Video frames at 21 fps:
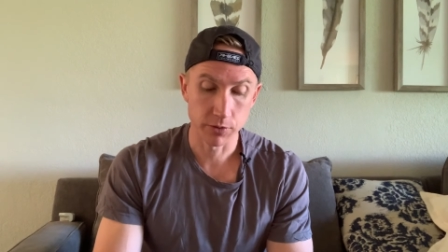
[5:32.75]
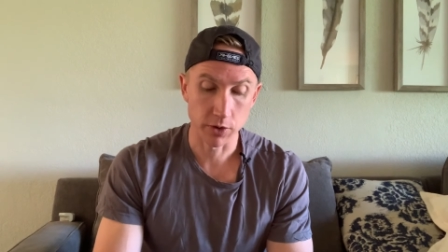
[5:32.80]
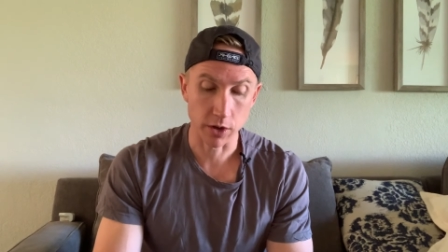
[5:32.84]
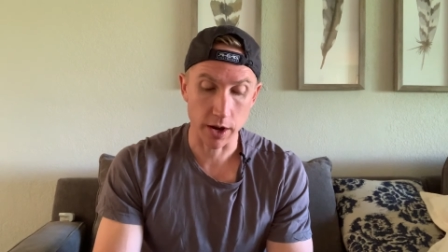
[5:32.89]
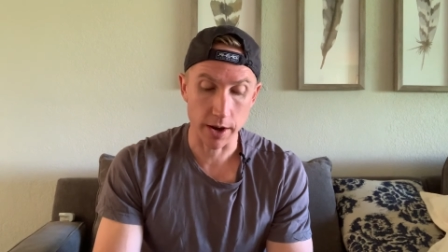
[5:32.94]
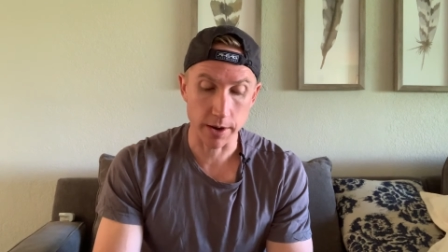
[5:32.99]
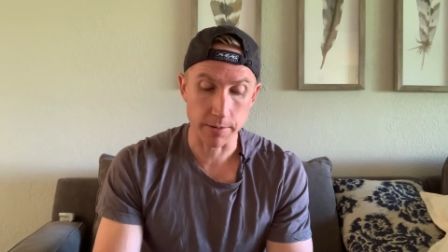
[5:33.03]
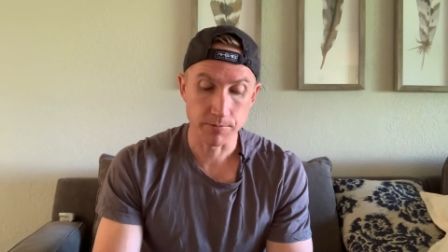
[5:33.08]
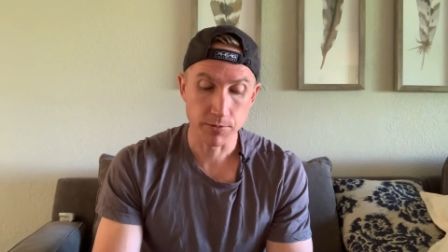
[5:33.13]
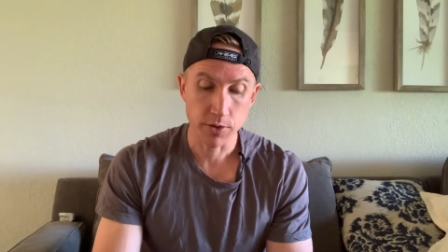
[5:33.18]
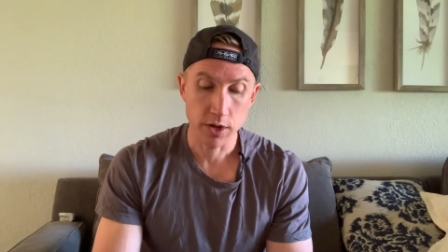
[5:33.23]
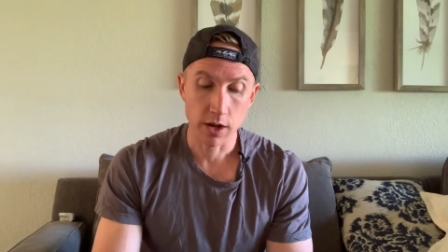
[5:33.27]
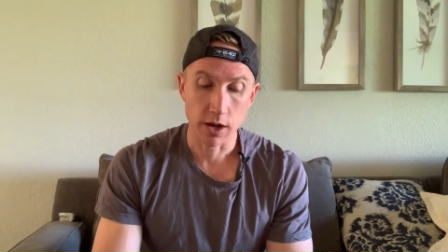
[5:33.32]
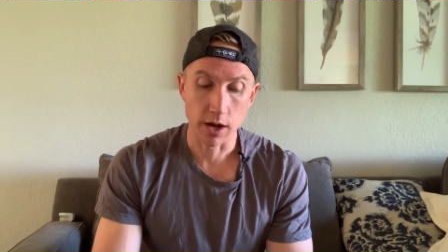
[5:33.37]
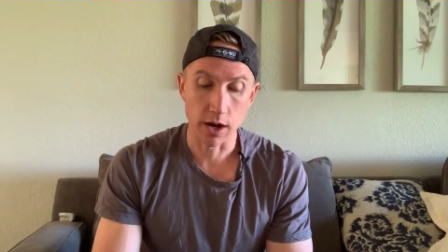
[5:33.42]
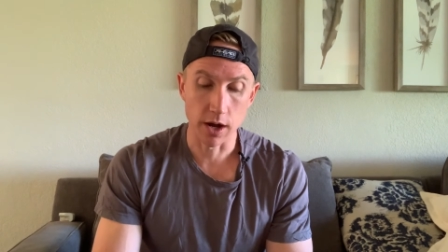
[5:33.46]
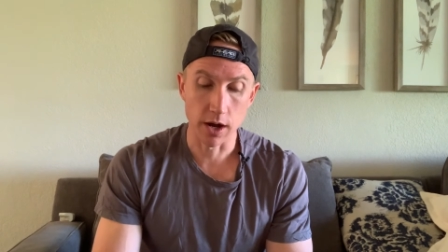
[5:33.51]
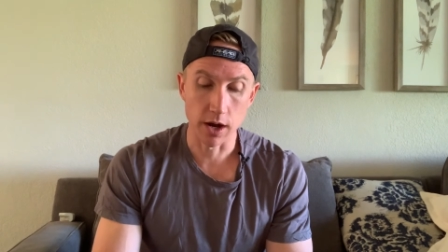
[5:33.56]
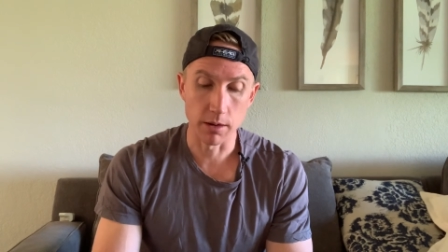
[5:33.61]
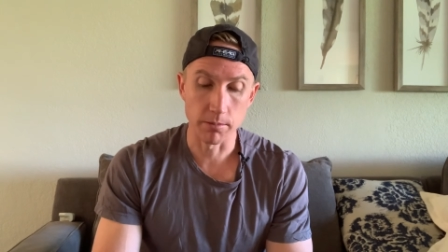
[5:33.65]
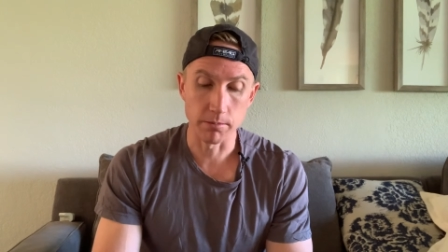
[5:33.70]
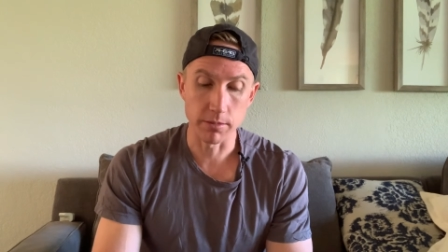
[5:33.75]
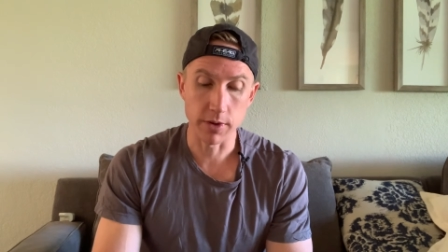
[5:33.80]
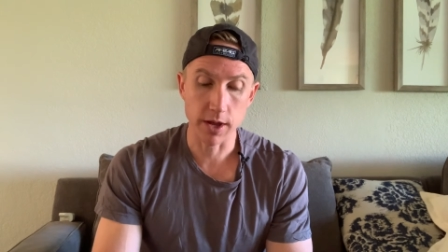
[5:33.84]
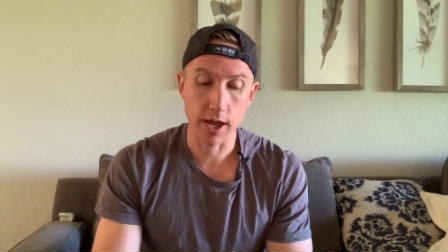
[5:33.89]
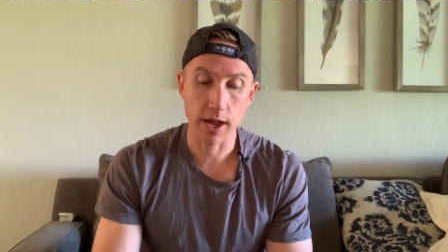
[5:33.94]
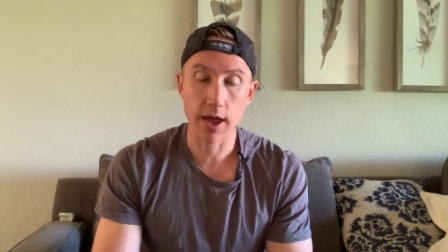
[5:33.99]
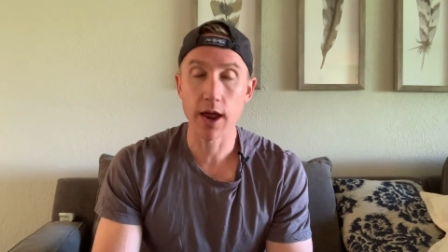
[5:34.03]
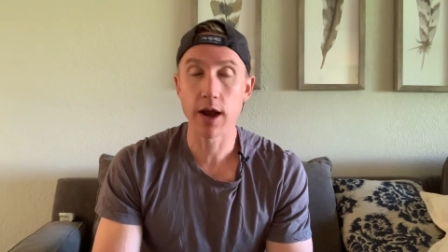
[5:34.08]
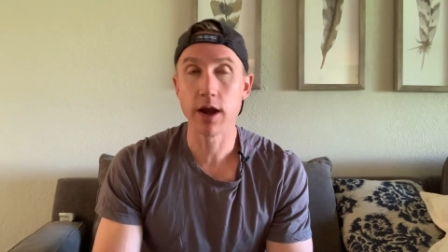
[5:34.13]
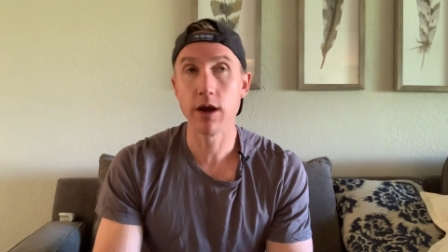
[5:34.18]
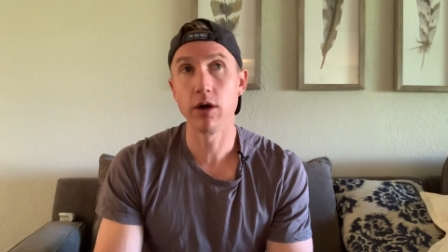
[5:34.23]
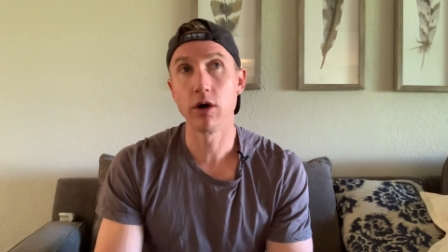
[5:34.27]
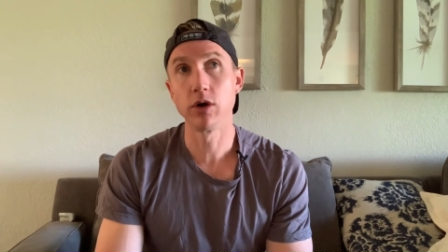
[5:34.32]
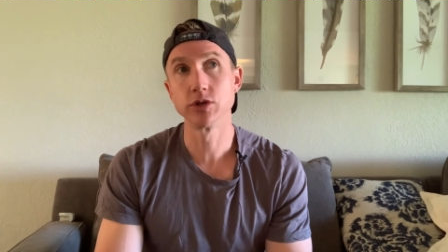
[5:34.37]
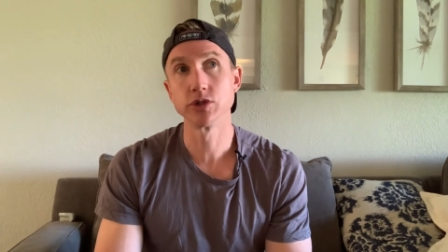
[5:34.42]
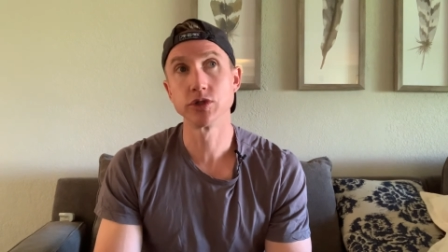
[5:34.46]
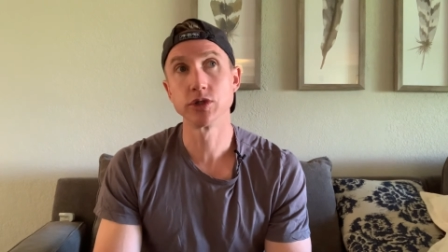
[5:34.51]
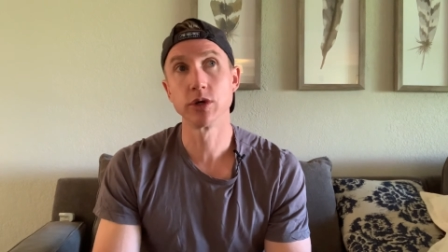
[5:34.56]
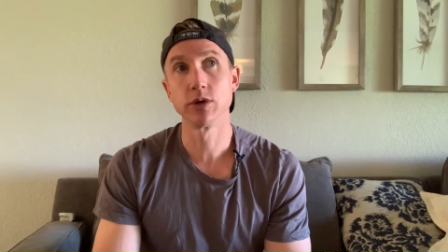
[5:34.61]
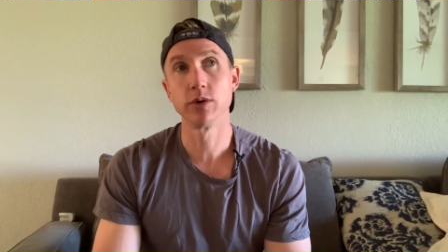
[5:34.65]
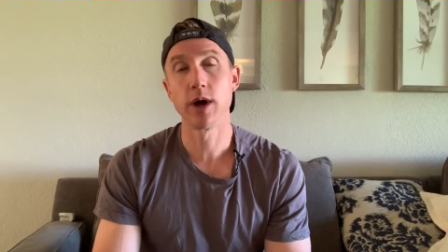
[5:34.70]
Okay. And
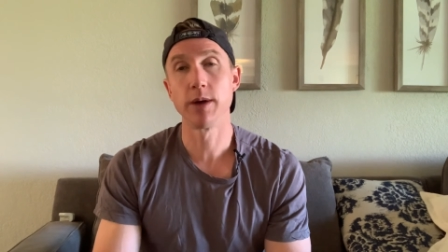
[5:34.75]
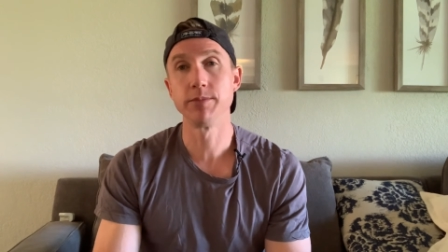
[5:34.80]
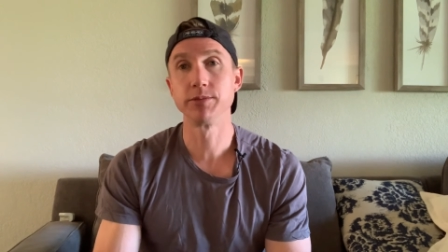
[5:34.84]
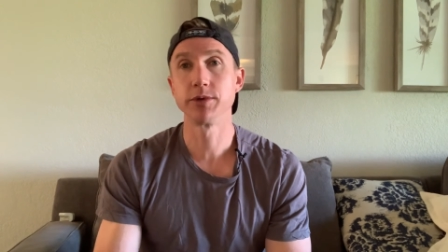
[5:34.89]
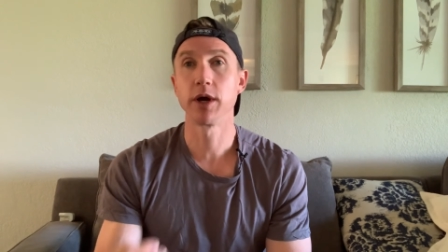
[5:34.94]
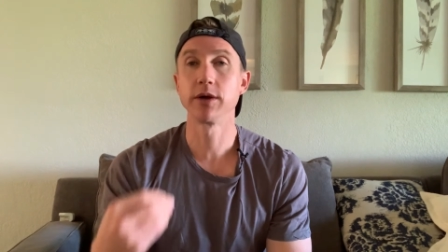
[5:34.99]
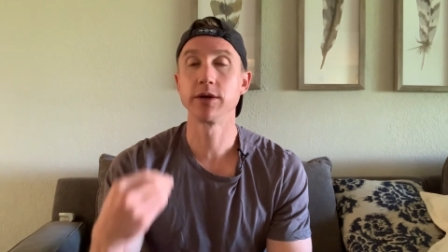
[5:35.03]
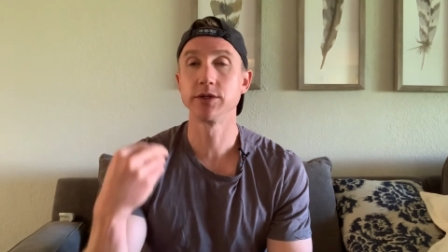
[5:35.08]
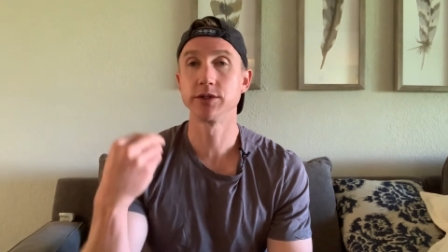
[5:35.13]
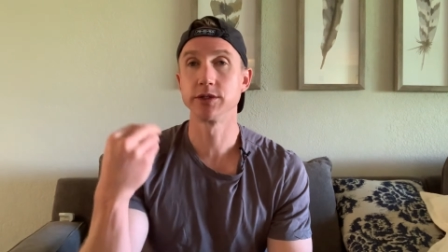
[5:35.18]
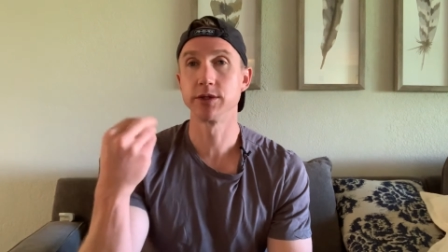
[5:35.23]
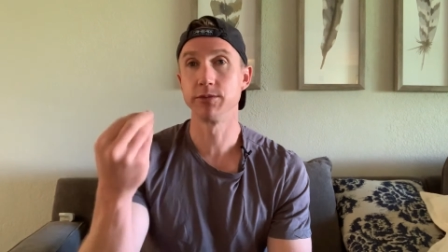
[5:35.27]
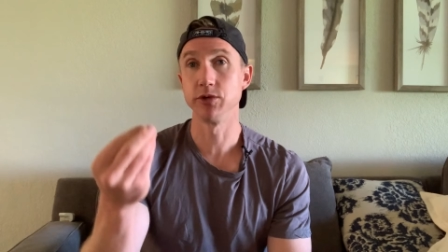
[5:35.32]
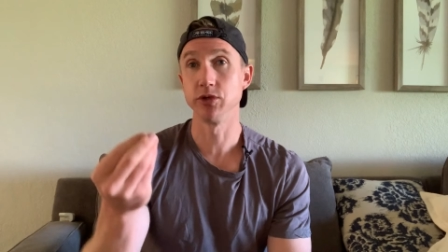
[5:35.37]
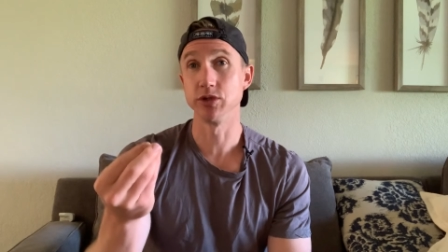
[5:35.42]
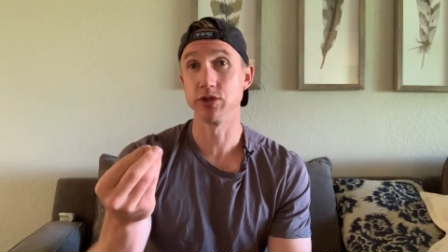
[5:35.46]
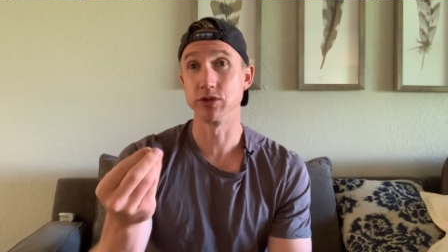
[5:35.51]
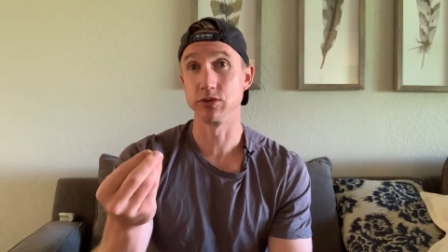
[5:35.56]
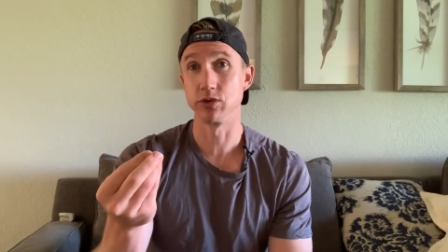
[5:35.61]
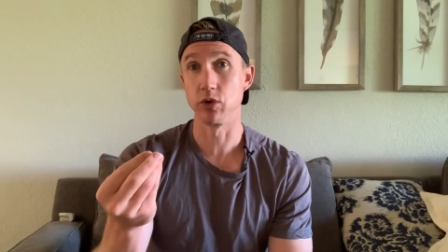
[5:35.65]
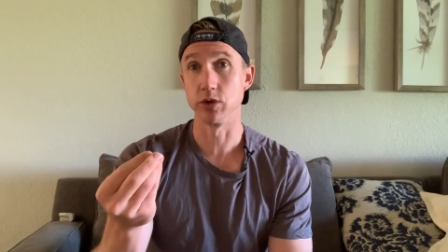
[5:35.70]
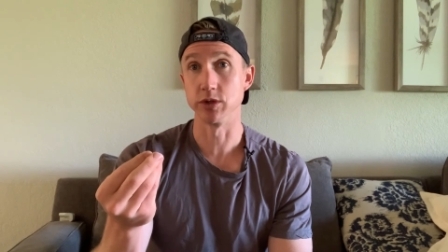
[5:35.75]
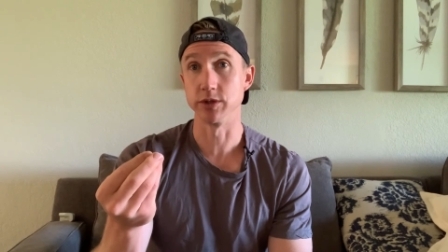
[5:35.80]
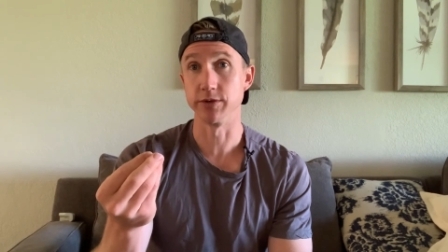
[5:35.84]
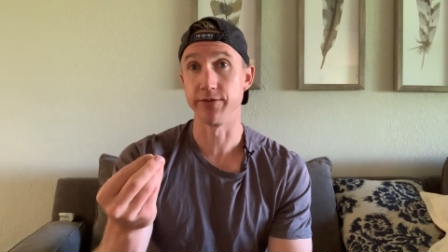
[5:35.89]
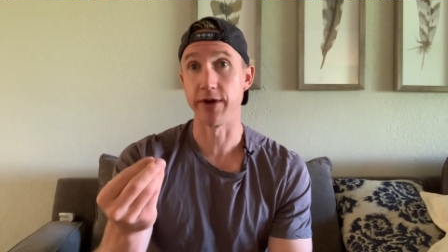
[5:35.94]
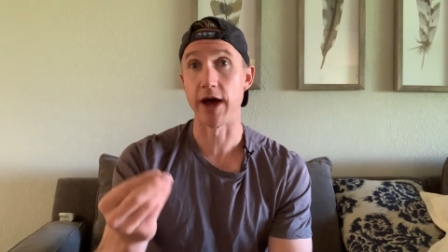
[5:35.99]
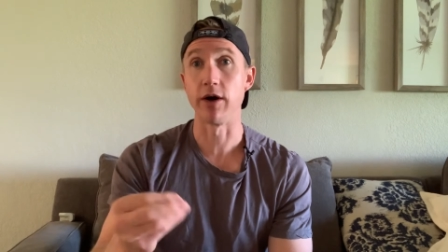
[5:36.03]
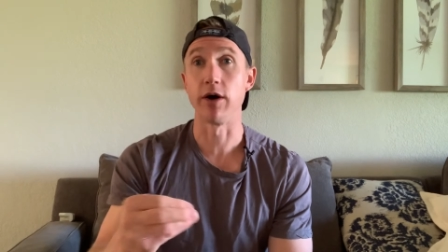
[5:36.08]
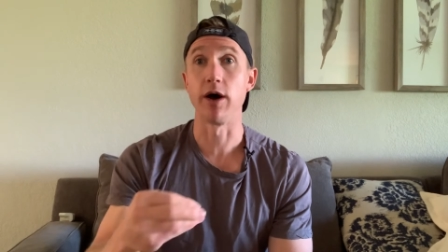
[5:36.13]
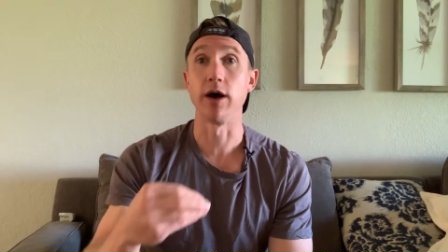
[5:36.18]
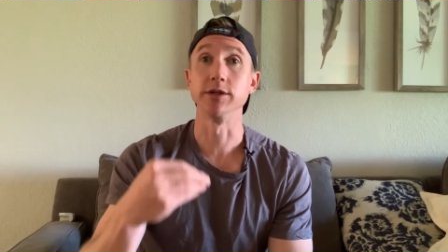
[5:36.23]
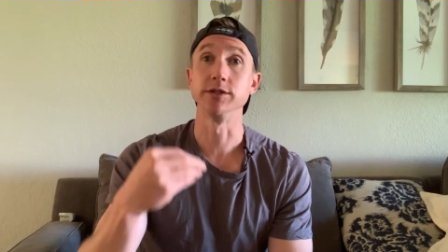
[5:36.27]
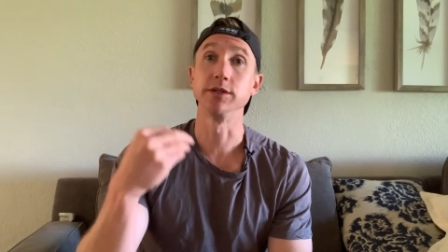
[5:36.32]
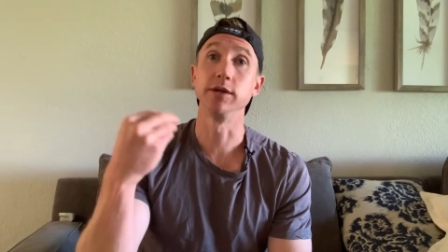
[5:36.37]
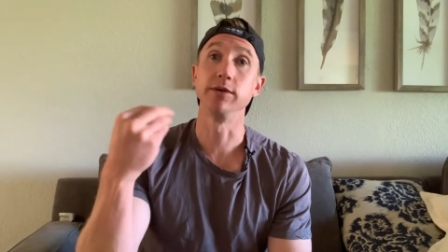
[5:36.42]
also, I'm talking to someone whose goal is fat loss.